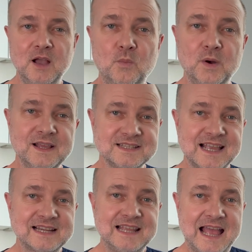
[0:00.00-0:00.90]
What
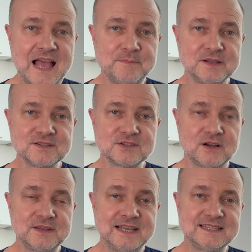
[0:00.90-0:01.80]
exactly happens
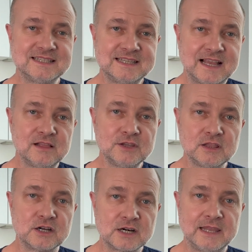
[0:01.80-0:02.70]
on a
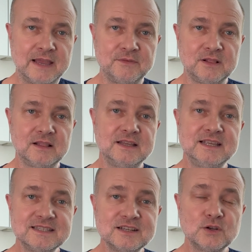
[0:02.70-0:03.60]
cellular level
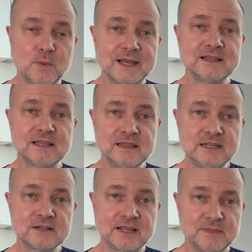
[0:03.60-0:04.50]
isn't quite
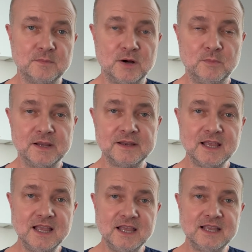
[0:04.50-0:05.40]
clear at the moment.
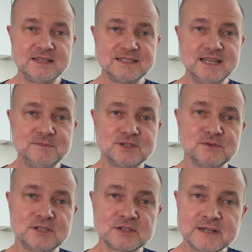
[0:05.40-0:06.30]
It seems
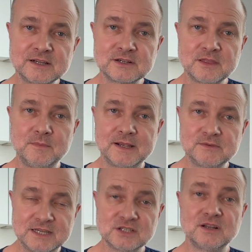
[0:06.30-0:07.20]
to trigger the
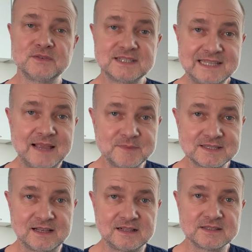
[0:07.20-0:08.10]
migration of stem
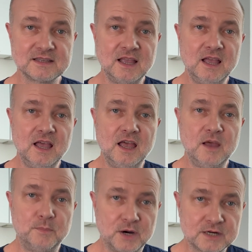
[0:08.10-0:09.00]
cells.
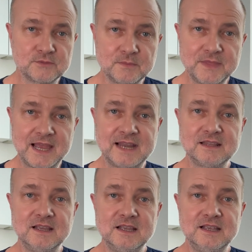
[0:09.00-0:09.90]
Apart from
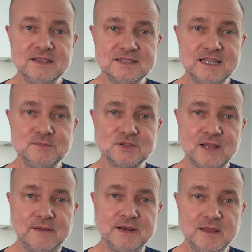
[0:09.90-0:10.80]
that, it seems
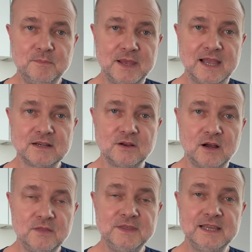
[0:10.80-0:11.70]
to have an impact
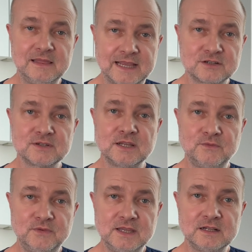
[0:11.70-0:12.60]
on the electric
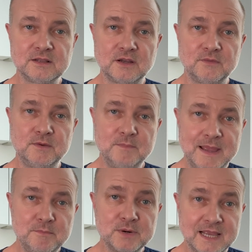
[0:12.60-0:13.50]
field of the
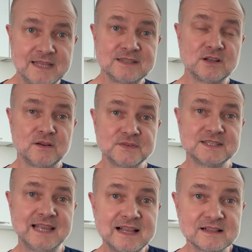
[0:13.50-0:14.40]
membranes of
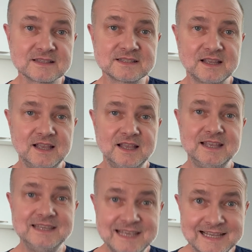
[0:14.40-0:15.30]
cells.
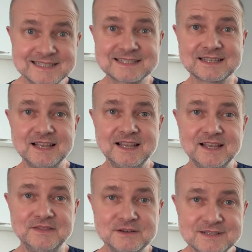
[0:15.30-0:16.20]
Yes,
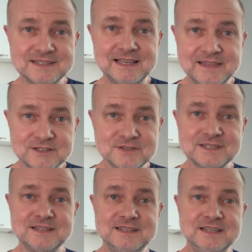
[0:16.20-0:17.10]
there is
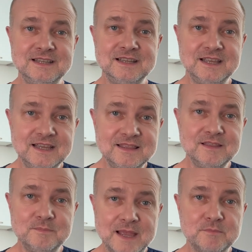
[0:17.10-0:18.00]
electricity in
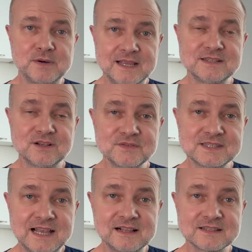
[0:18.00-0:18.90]
the membranes of
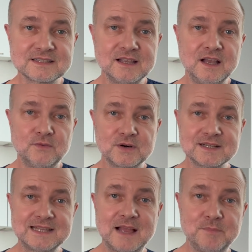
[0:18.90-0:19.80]
cells. For
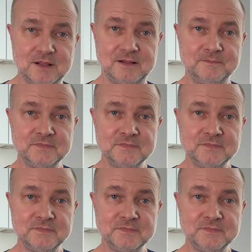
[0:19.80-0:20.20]
example,